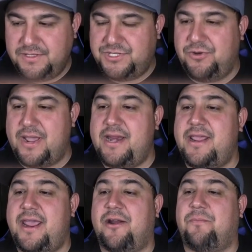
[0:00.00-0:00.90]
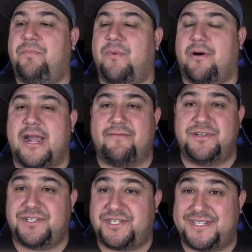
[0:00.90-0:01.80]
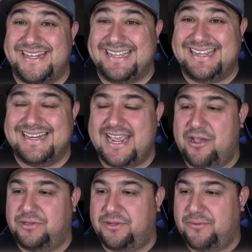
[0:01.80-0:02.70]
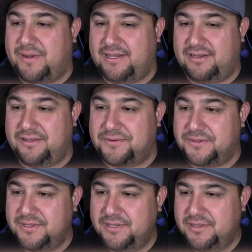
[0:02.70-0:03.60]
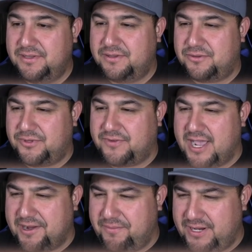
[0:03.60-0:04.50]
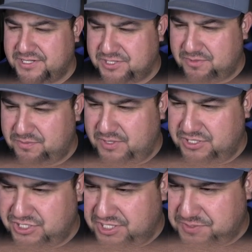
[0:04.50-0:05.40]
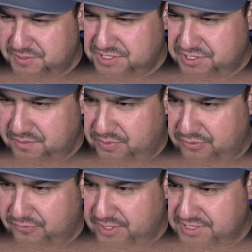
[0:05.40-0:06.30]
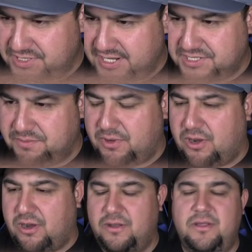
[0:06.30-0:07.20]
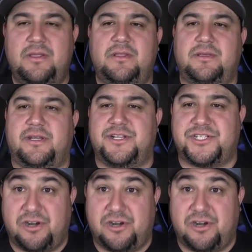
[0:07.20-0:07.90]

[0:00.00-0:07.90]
288, our average is sneaking down little by little. We've got to make some adjustments and improvements. That's a ball. And it